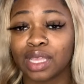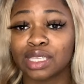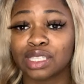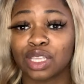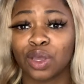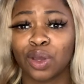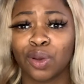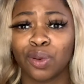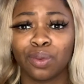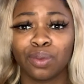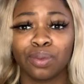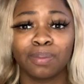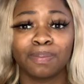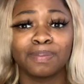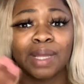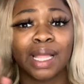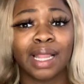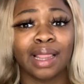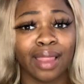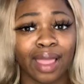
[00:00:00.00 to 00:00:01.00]
so
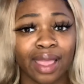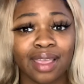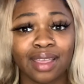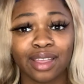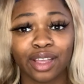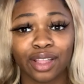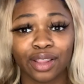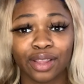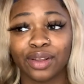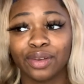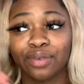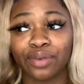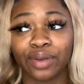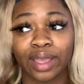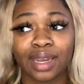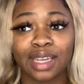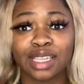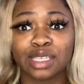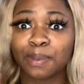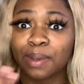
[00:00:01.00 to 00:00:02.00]
a light color of
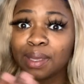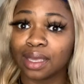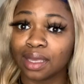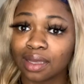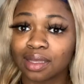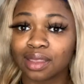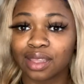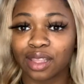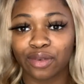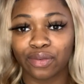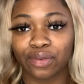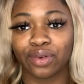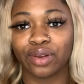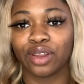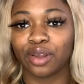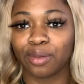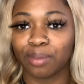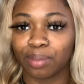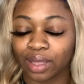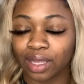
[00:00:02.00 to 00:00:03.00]
red is pink, therefore
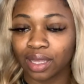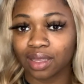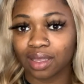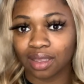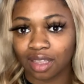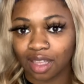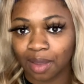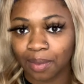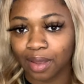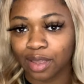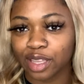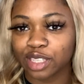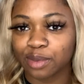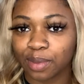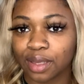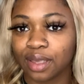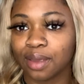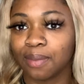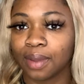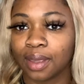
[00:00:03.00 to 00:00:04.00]
your blood can come out as
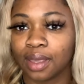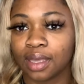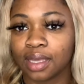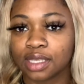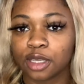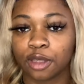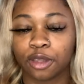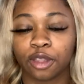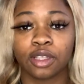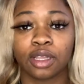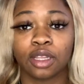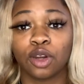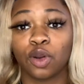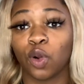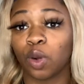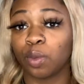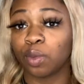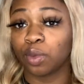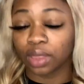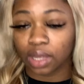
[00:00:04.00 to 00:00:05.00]
being pink. So those are
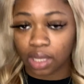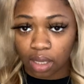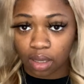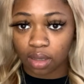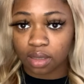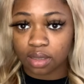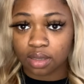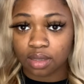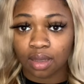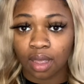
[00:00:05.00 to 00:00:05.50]
normal things.